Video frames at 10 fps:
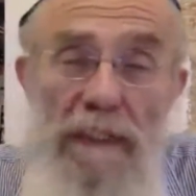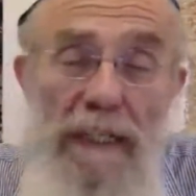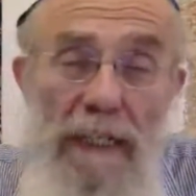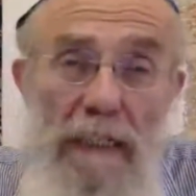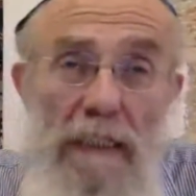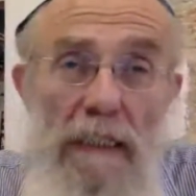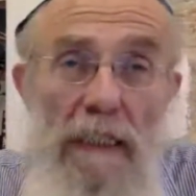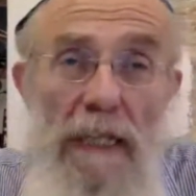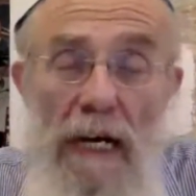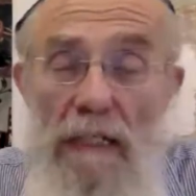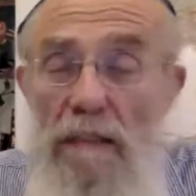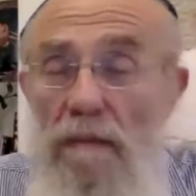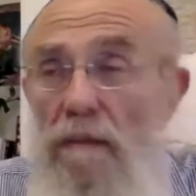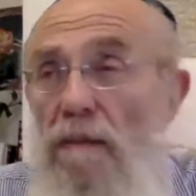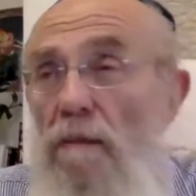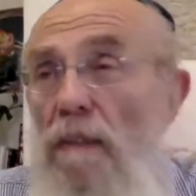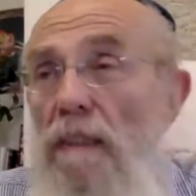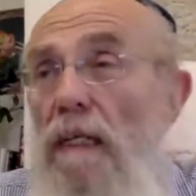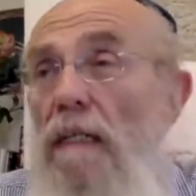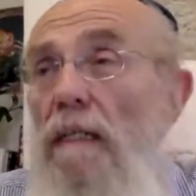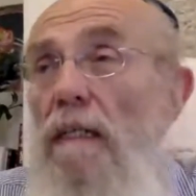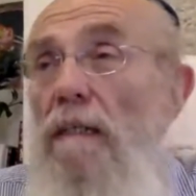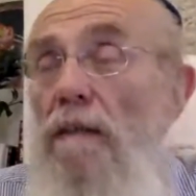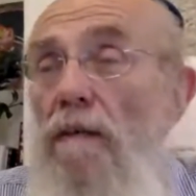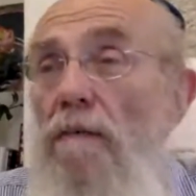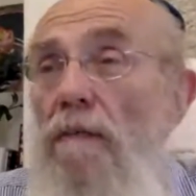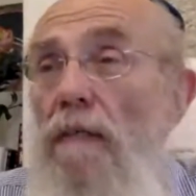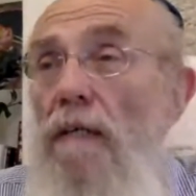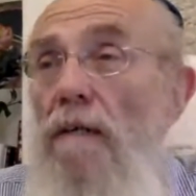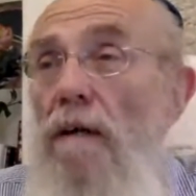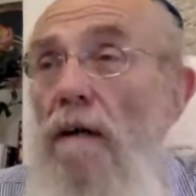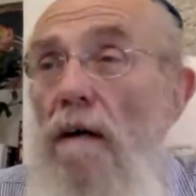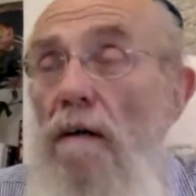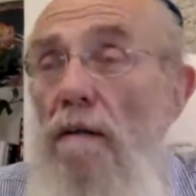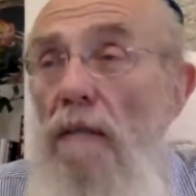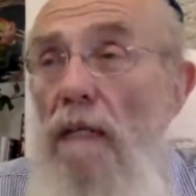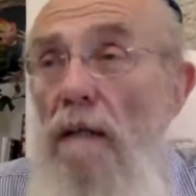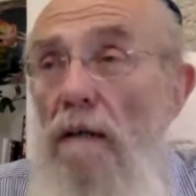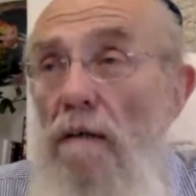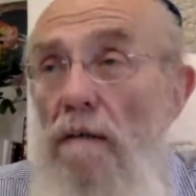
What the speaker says: kids and adults who are studying Torah there all day long.